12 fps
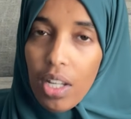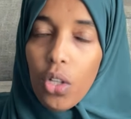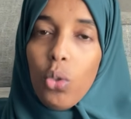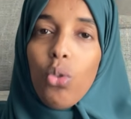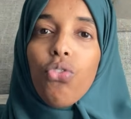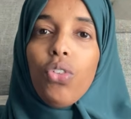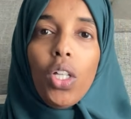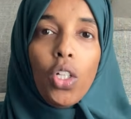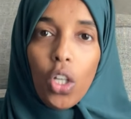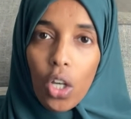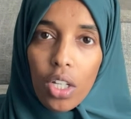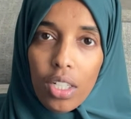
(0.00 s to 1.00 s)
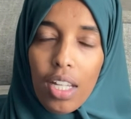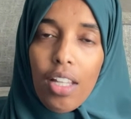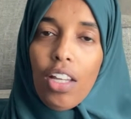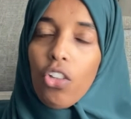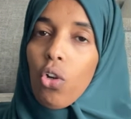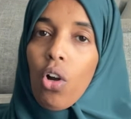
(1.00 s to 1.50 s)
You feel good
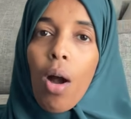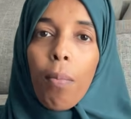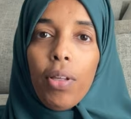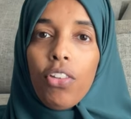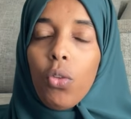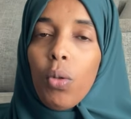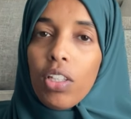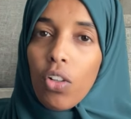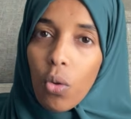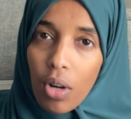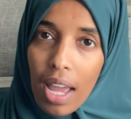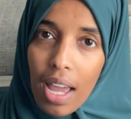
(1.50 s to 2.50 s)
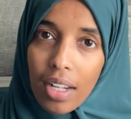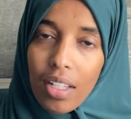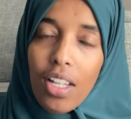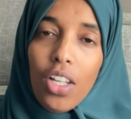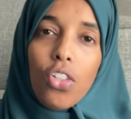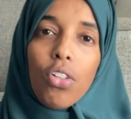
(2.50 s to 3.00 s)
that you accomplished doing the Quran,
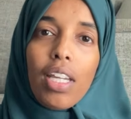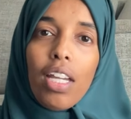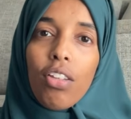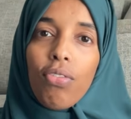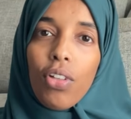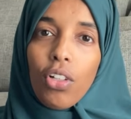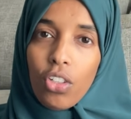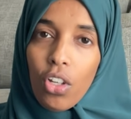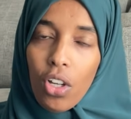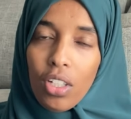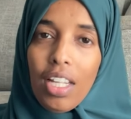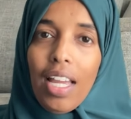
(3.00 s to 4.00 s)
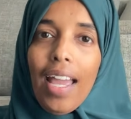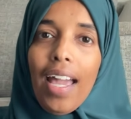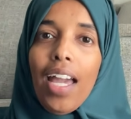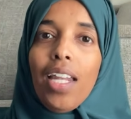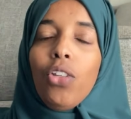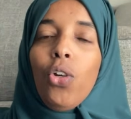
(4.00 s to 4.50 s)
your kids feel good,
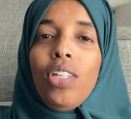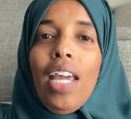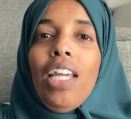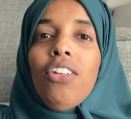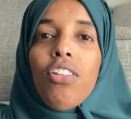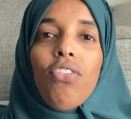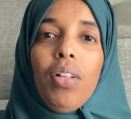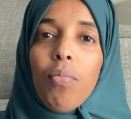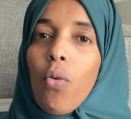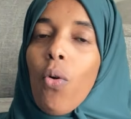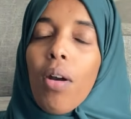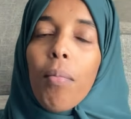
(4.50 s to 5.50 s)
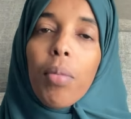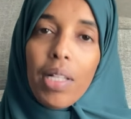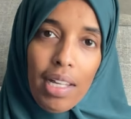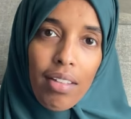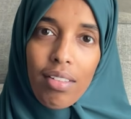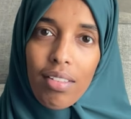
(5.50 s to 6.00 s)
and your day just feels more
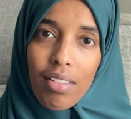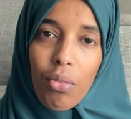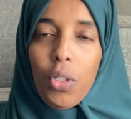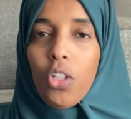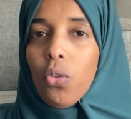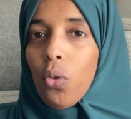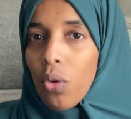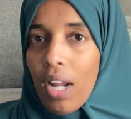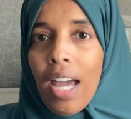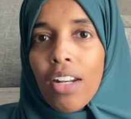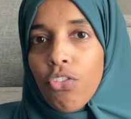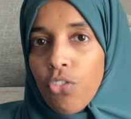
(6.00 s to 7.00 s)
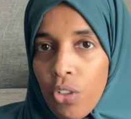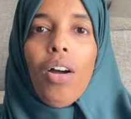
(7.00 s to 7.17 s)
blessed when you do Quran first.